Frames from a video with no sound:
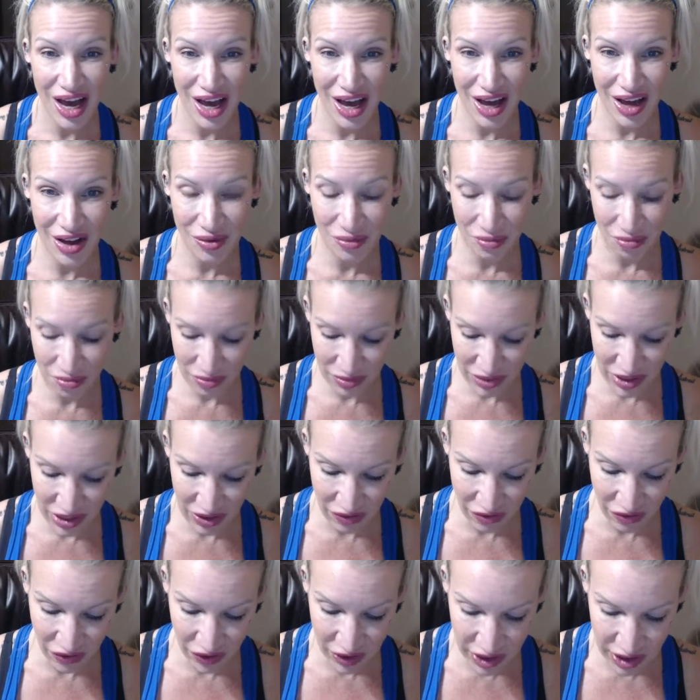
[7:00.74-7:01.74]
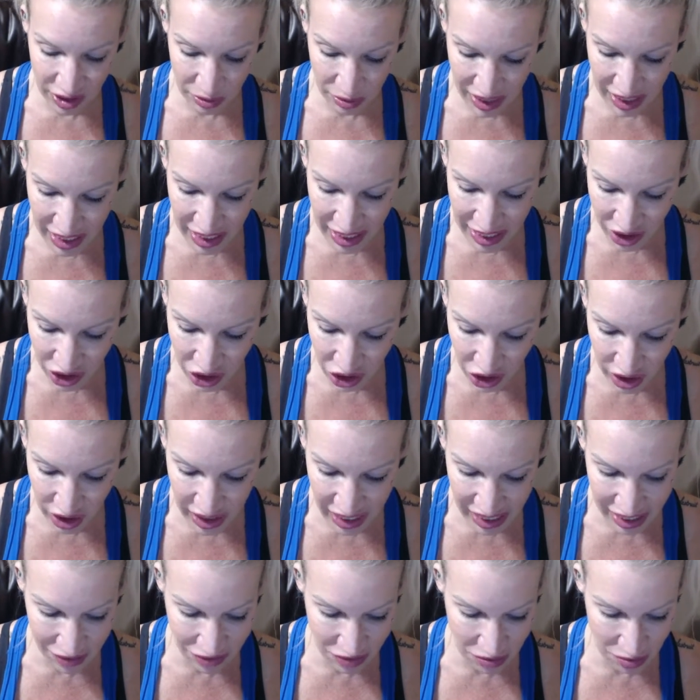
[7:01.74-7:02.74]
Um, some friends of mine
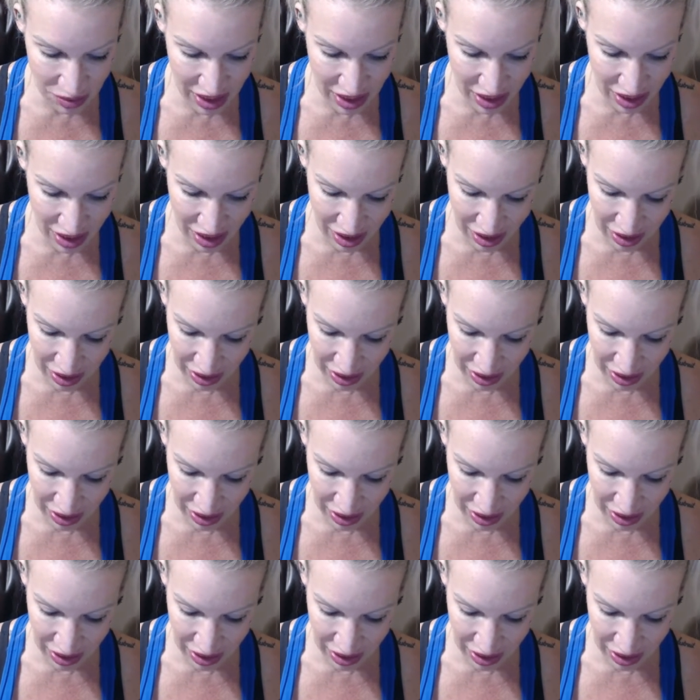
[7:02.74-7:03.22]
actually gave me